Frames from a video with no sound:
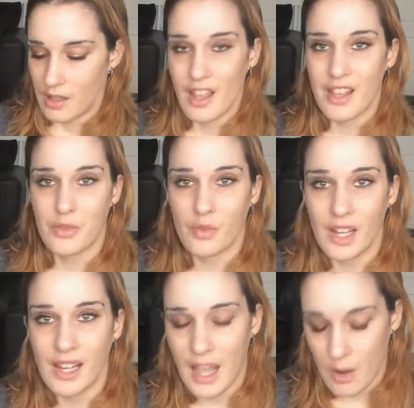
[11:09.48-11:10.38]
That's
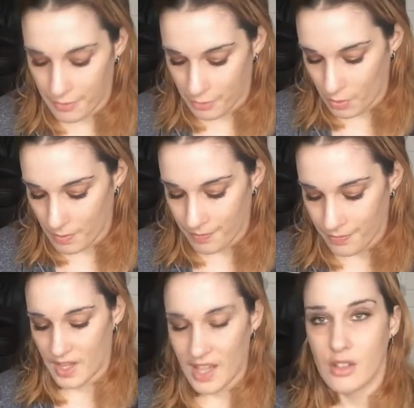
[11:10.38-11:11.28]
really helpful.
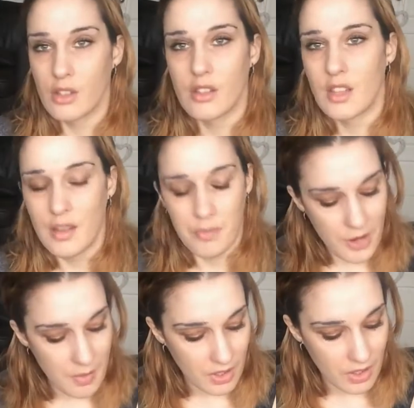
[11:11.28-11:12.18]
That
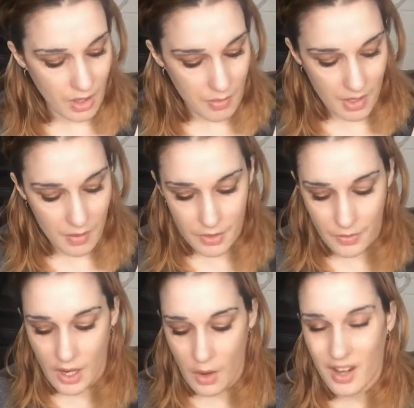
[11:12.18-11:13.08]
pretty much sums up this video.